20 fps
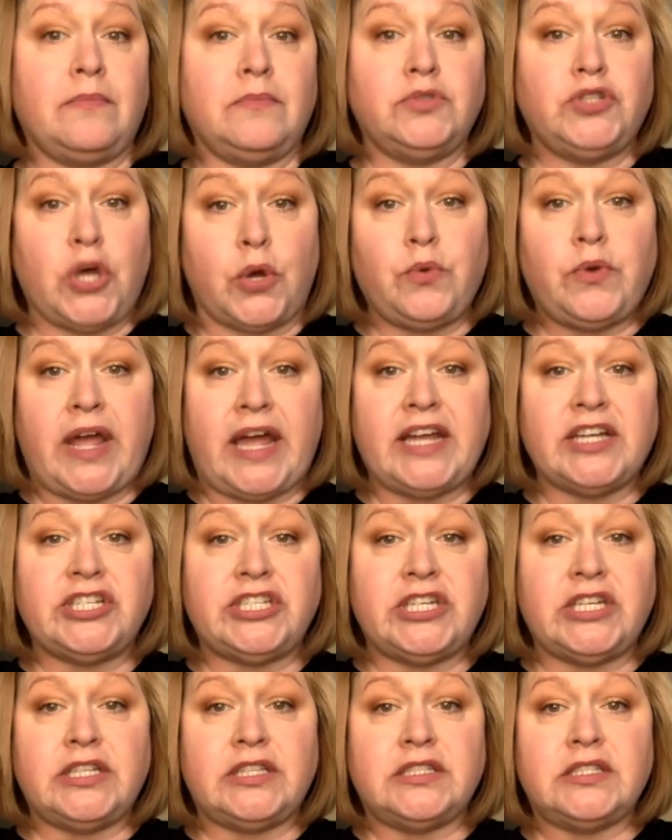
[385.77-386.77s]

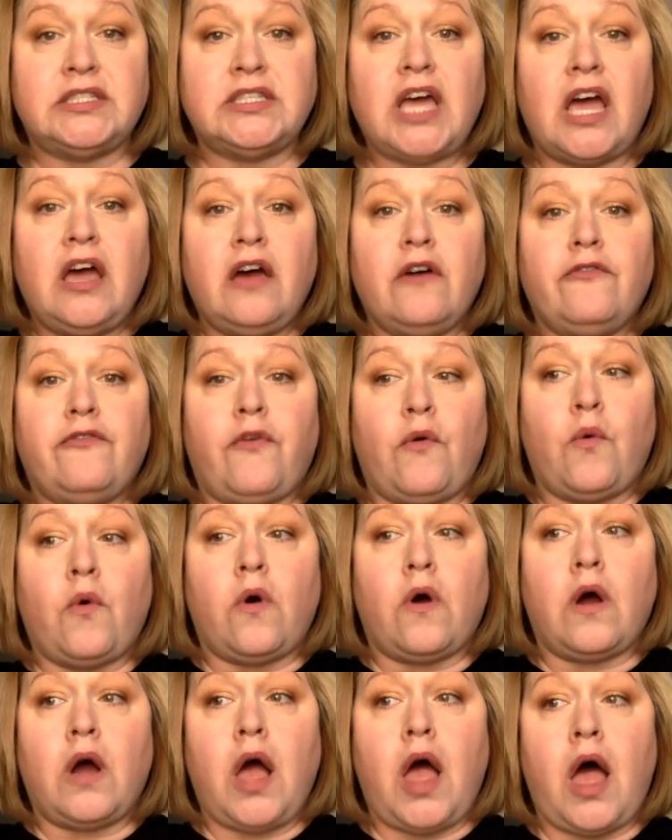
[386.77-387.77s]
donations
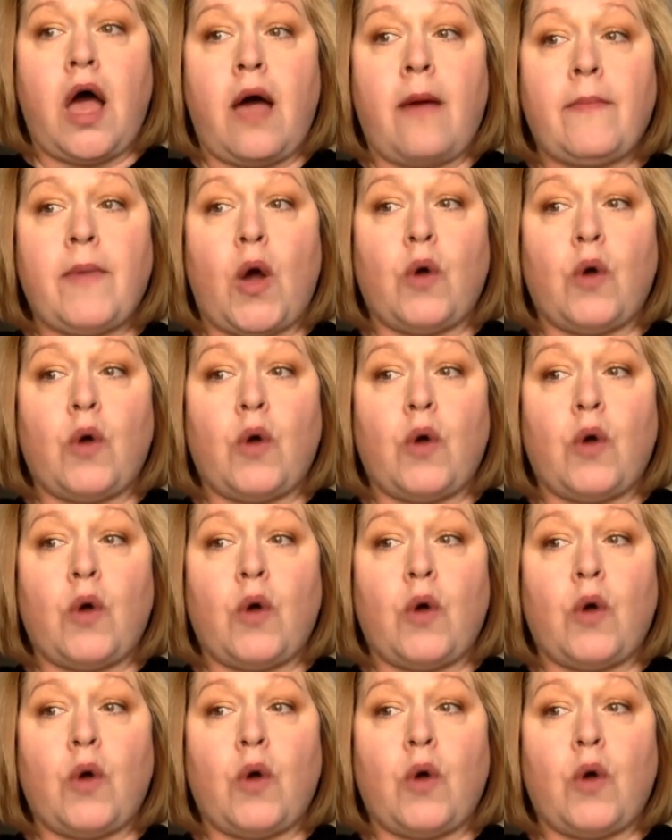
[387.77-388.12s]
for um,